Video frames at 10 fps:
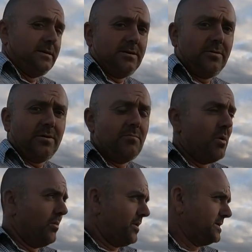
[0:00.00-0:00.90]
Another
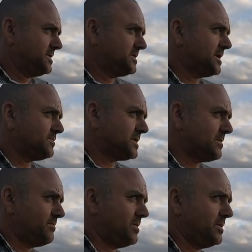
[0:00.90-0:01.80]
month into
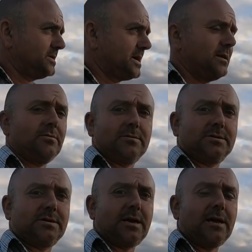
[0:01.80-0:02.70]
September, which I
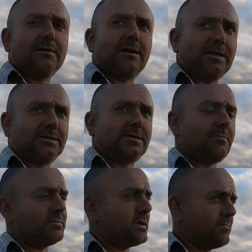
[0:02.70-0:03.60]
class
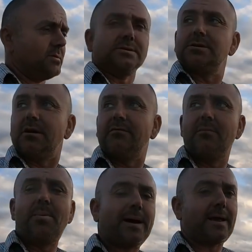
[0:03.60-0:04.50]
September as sort of a
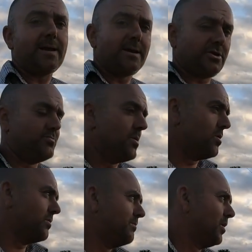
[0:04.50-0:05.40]
back-endish
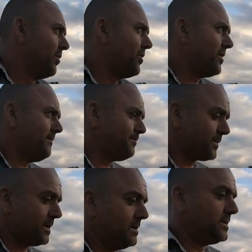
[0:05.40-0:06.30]
month. Well,
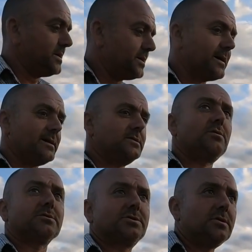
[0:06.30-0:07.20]
you know, getting to
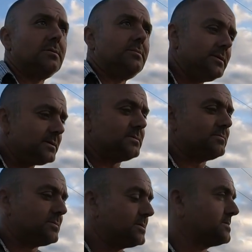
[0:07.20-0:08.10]
October, it's
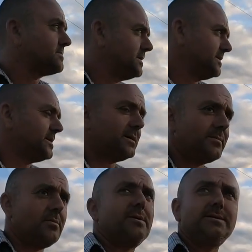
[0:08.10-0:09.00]
thinking
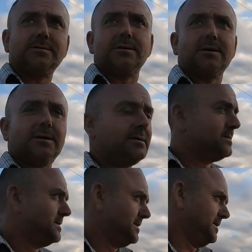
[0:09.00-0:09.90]
about winter, aren't you?
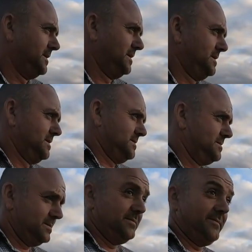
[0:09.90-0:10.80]

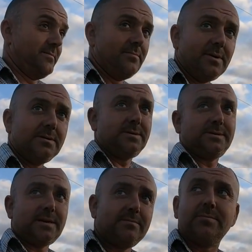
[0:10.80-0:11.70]
November,
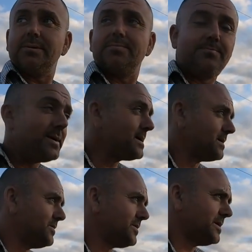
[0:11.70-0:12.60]
December, bang,
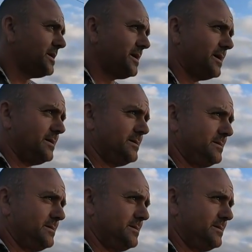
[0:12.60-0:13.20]
another year.